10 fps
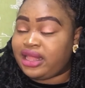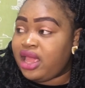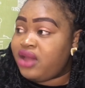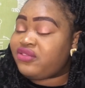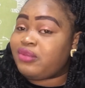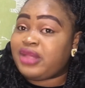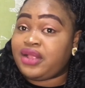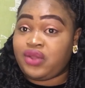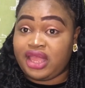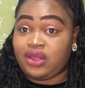From that you
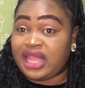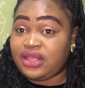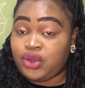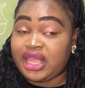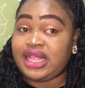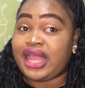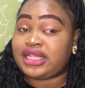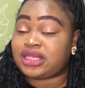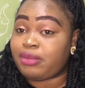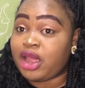can get
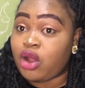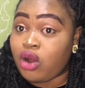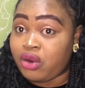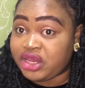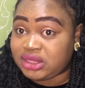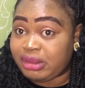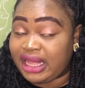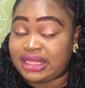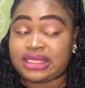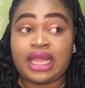some encouragement,
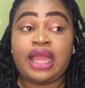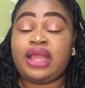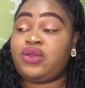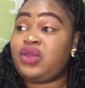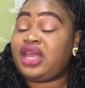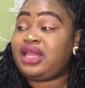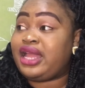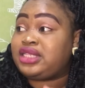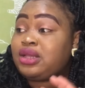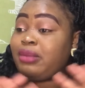you can get
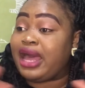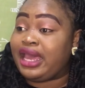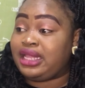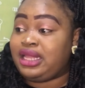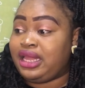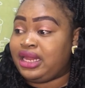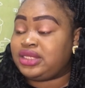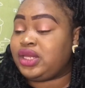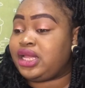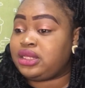some ideas, you
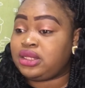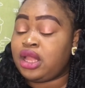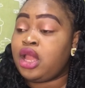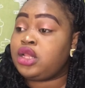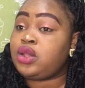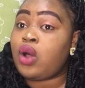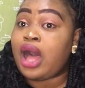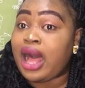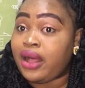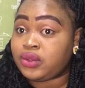can know
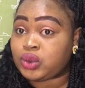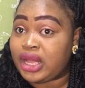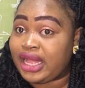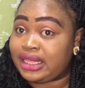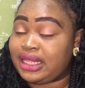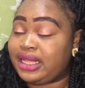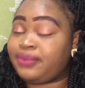how to handle it.